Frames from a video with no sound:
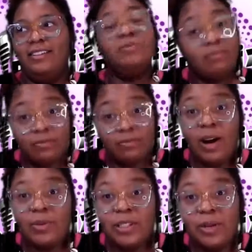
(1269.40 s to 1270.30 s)
Prime
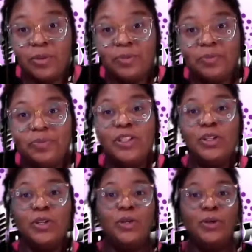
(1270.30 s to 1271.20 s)
example. Do
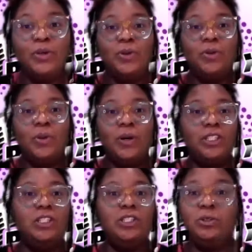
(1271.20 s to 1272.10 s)
you want
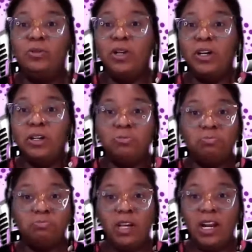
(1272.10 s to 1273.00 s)
to look,
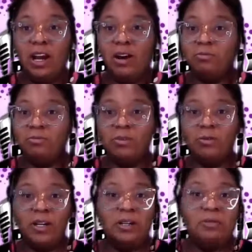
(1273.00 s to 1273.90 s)
you want
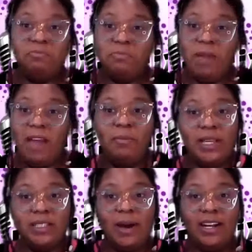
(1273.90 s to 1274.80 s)
to have the
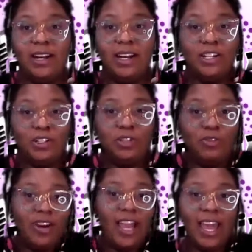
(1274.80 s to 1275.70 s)
best body that you've ever
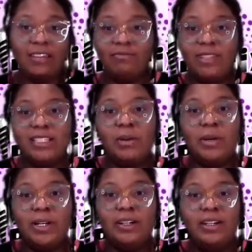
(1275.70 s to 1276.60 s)
had this
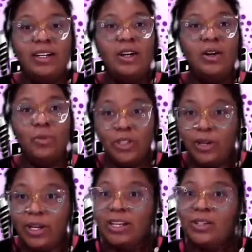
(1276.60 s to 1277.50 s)
summer? What you're
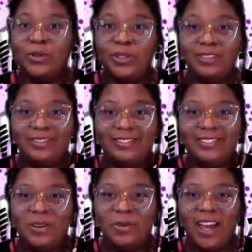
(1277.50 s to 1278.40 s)
eating on,
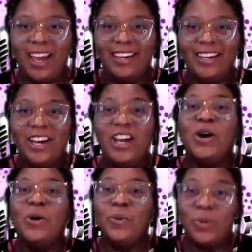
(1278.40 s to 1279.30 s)
okay?
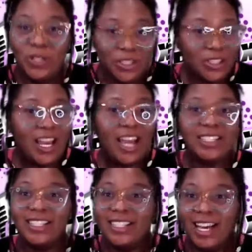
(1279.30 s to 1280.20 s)
What you're
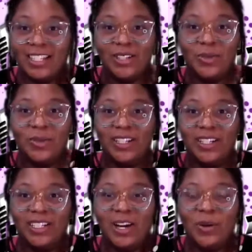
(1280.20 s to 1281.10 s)
exercising on,
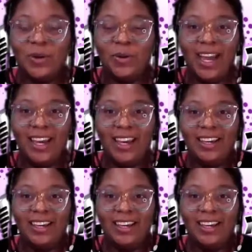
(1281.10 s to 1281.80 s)
okay?